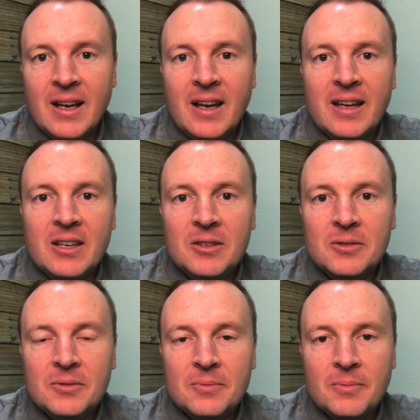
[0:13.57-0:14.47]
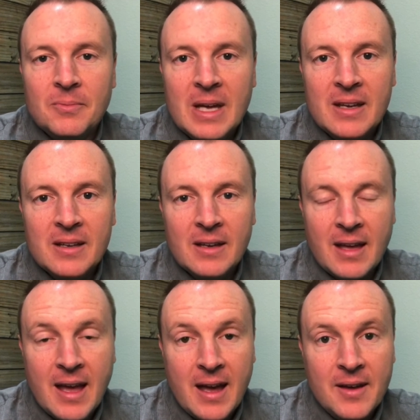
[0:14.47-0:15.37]
You may
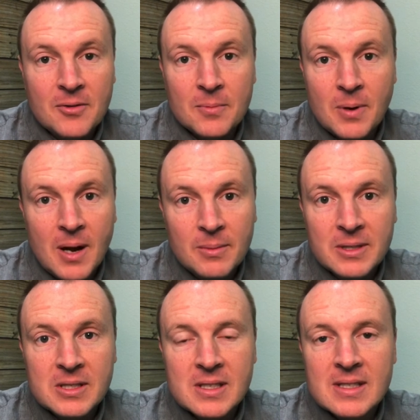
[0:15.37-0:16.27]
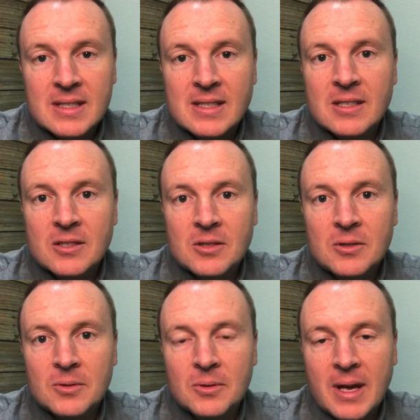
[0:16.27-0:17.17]
have or probably just listened
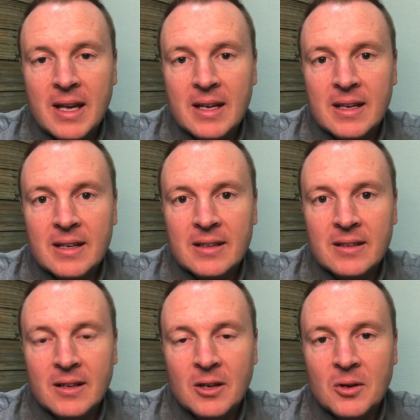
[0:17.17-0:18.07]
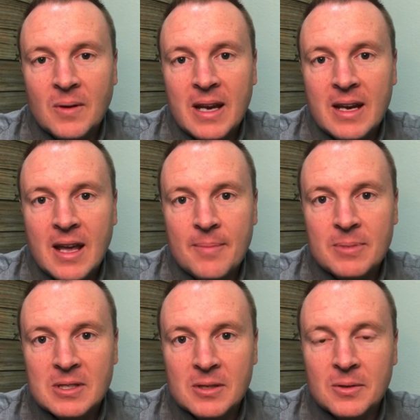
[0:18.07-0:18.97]
to a great
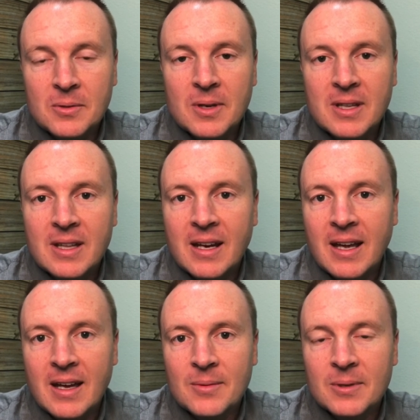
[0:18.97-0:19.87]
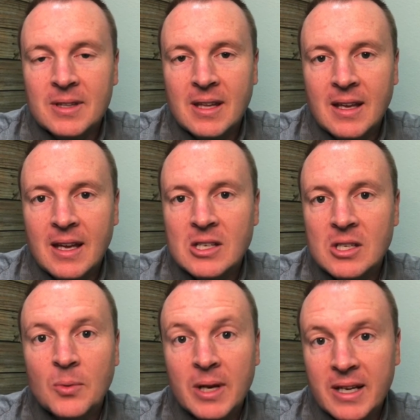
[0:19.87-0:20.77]
episode that I had with Angie
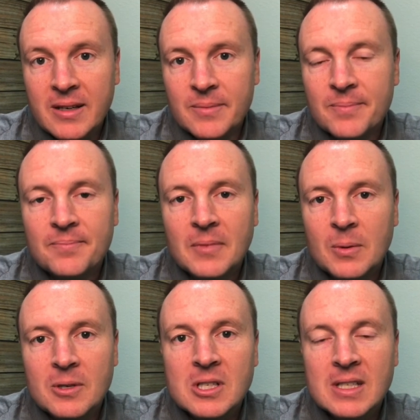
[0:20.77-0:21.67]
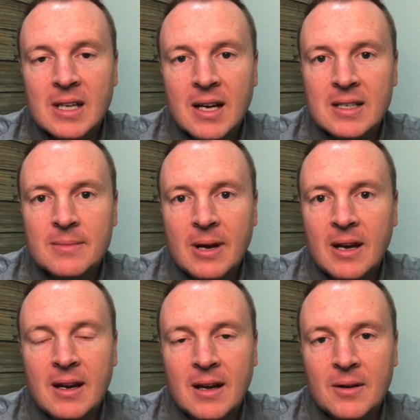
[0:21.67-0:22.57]
Whitcomb where she talked
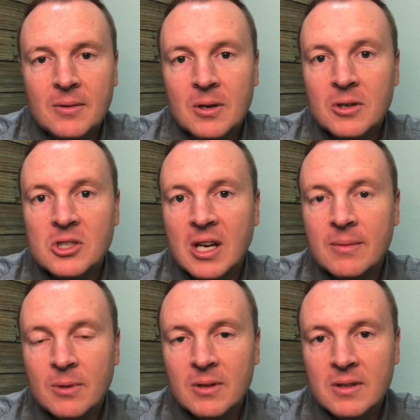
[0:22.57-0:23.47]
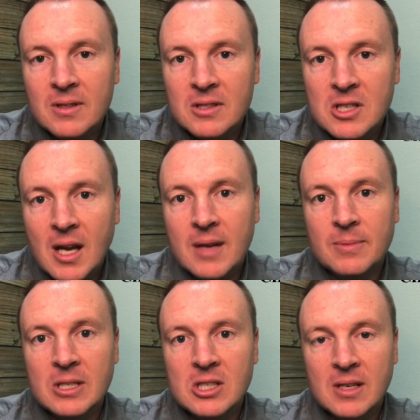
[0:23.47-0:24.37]
about how her chamber, the
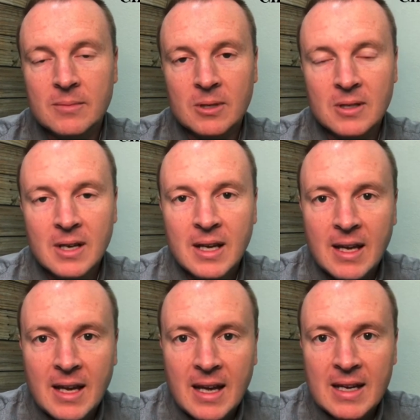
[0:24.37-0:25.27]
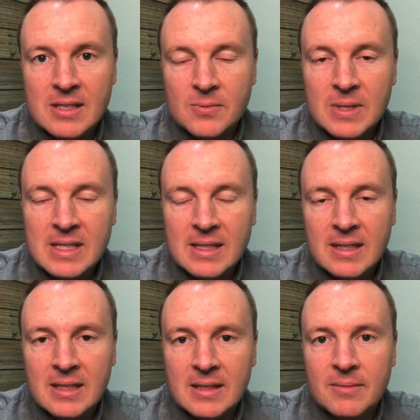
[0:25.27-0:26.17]
Shakopee Chamber, has
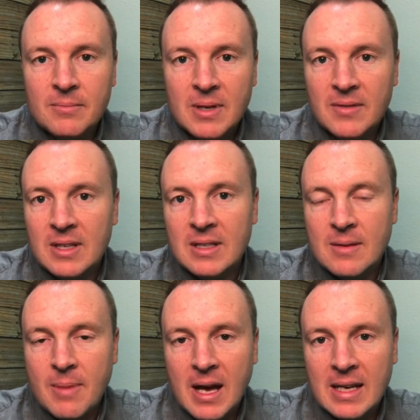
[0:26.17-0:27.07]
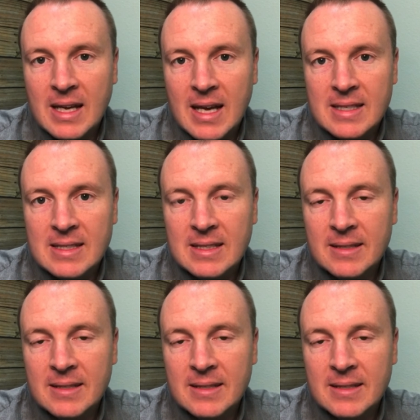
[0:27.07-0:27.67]
recently pivoted to podcasting.